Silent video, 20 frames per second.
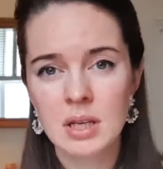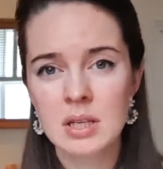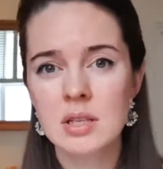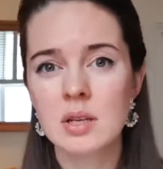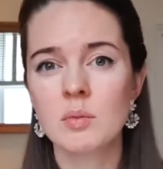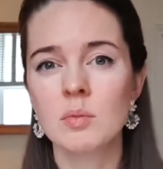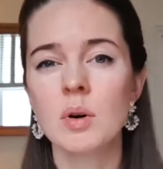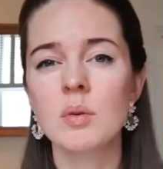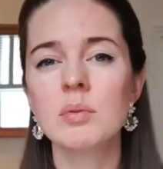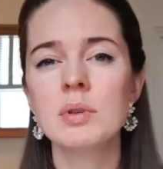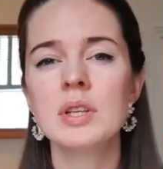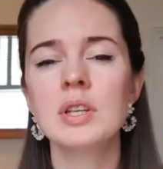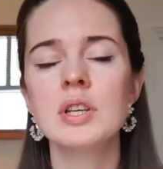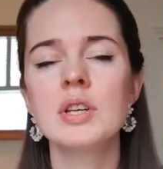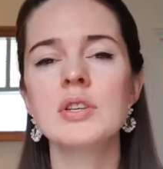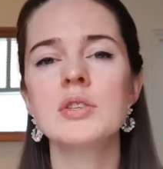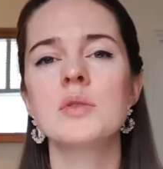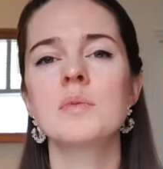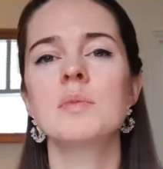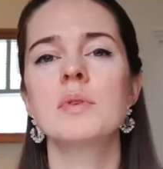So what would
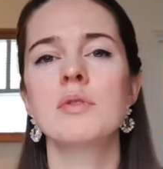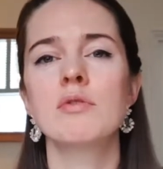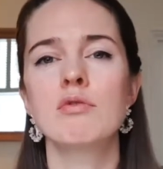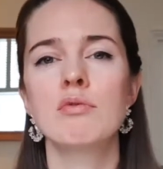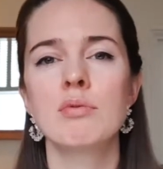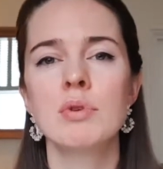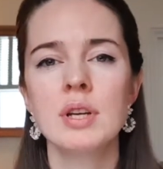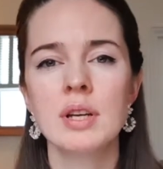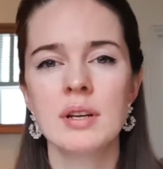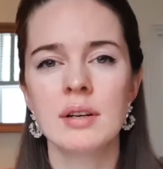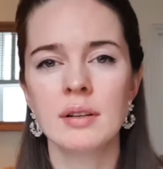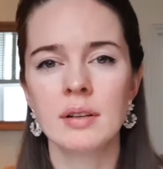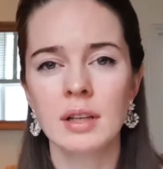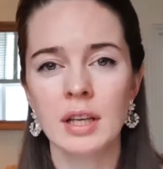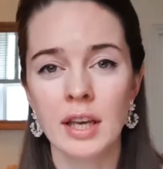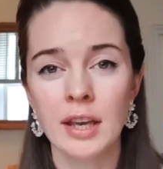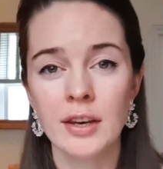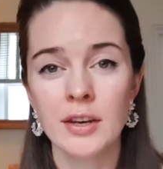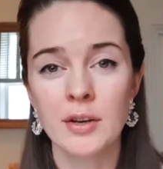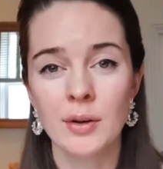need to be real
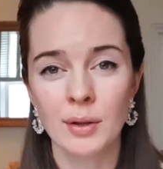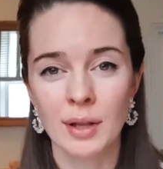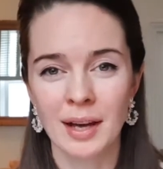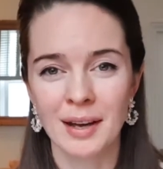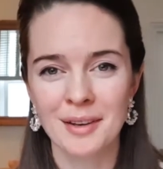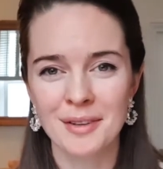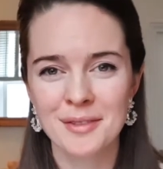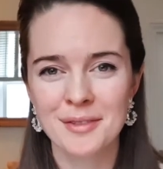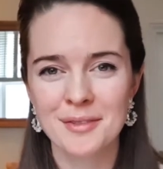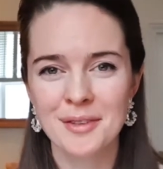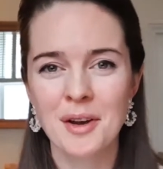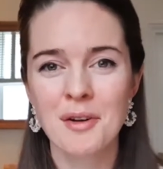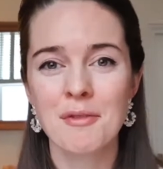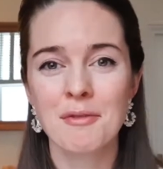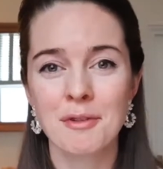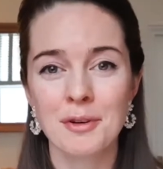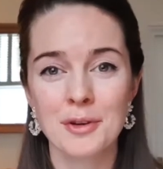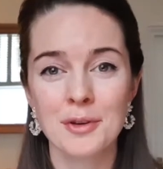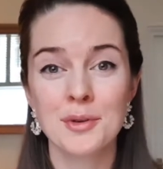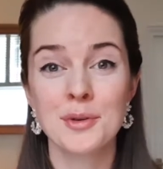in your life
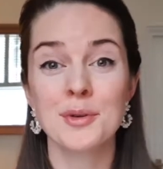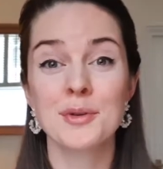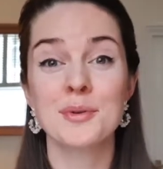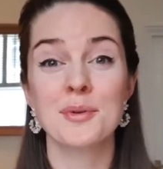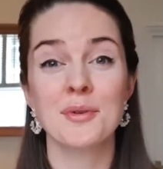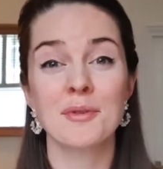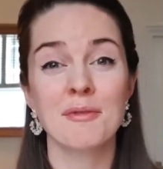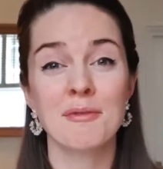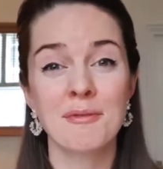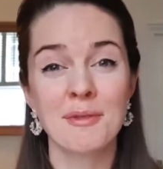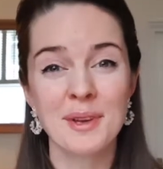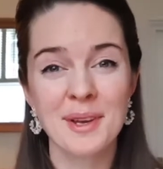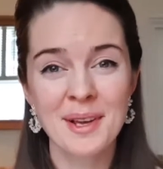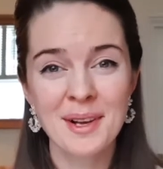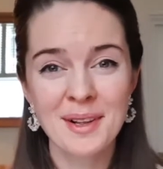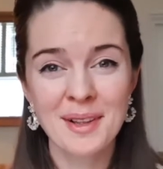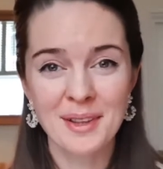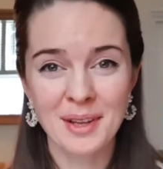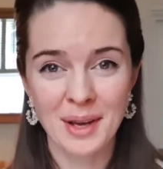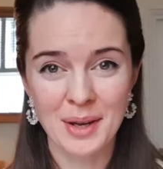for you to
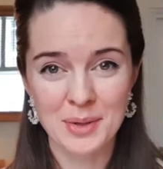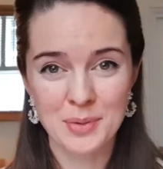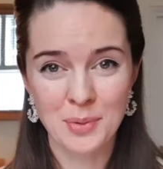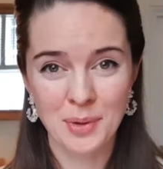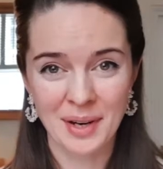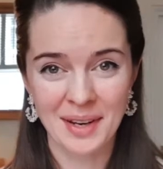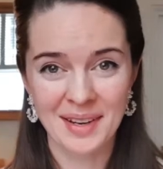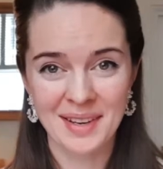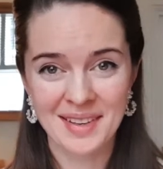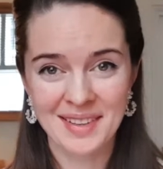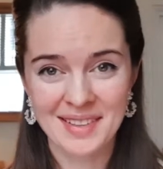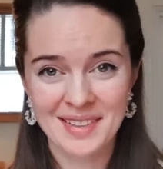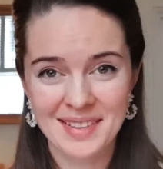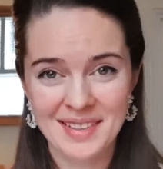feel that way?